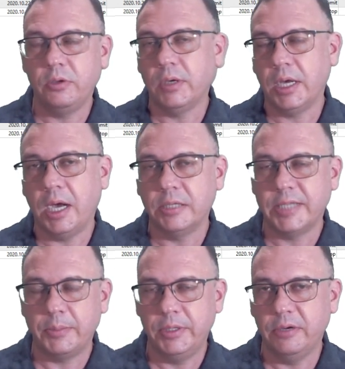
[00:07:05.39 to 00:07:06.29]
You can
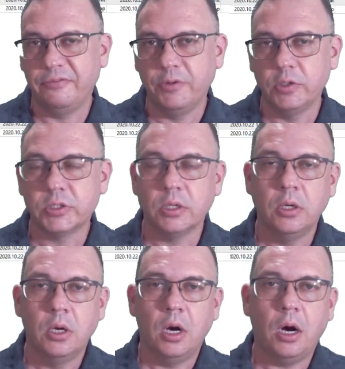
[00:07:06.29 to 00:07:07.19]
contact me there first.
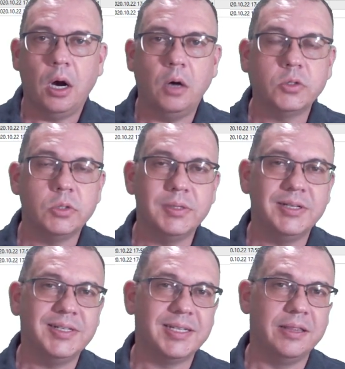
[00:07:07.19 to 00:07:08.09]
Also, there
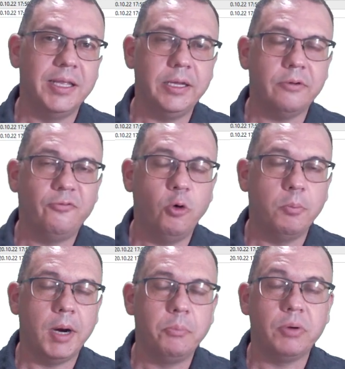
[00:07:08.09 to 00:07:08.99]
is a link for
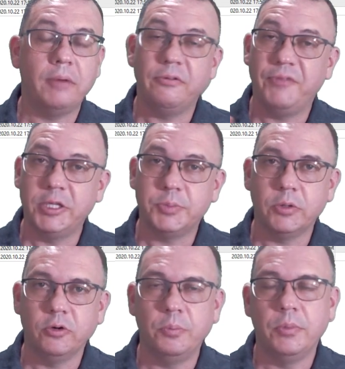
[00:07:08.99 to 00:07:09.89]
my private Facebook
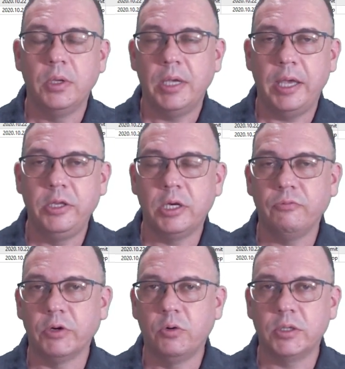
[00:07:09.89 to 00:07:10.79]
group, and you can
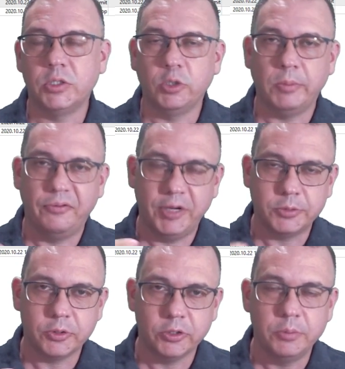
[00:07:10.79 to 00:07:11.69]
request to join my
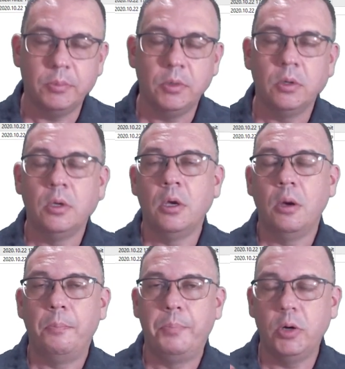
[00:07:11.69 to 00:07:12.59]
Facebook group.
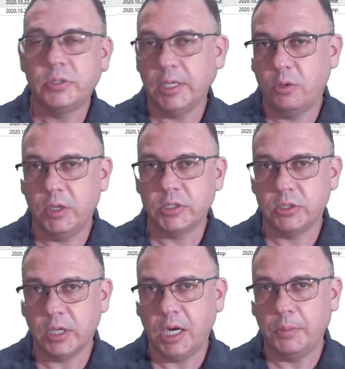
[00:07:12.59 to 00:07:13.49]
Post any questions or
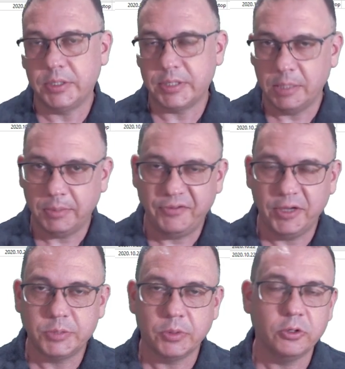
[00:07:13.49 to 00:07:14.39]
comments in my
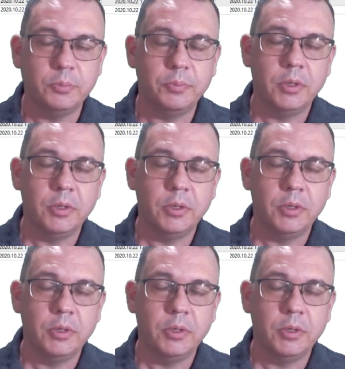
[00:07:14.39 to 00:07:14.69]
Facebook group.